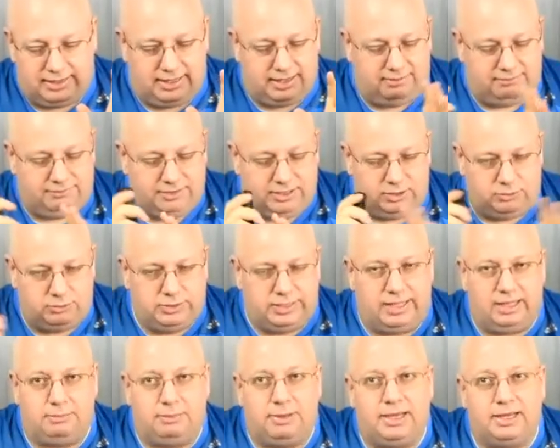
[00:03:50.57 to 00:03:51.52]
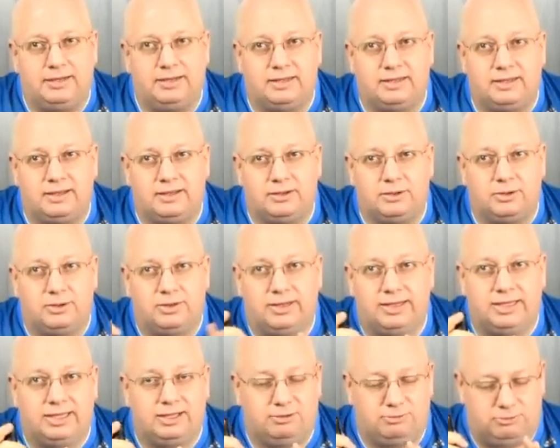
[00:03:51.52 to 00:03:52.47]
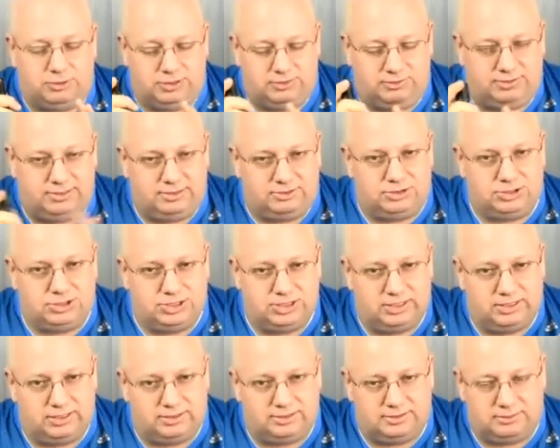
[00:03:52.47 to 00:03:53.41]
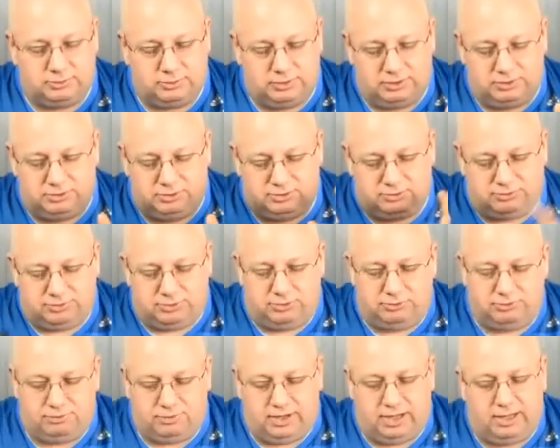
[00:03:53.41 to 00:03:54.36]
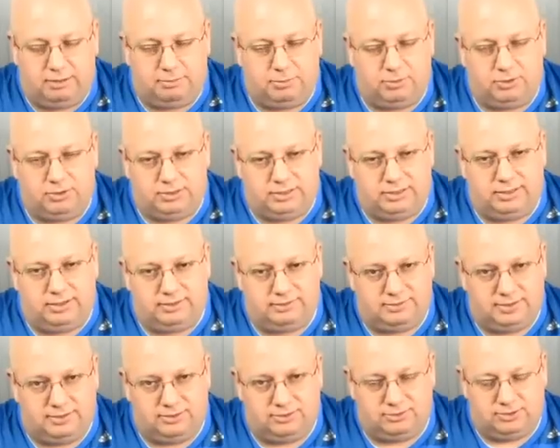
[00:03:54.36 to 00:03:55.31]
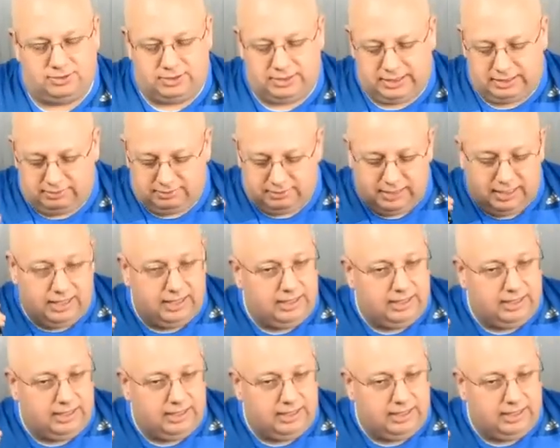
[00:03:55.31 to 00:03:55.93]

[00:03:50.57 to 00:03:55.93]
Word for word: They have no damn idea, nor they give one single shit, whether it's a full frame or a DX sensor underneath.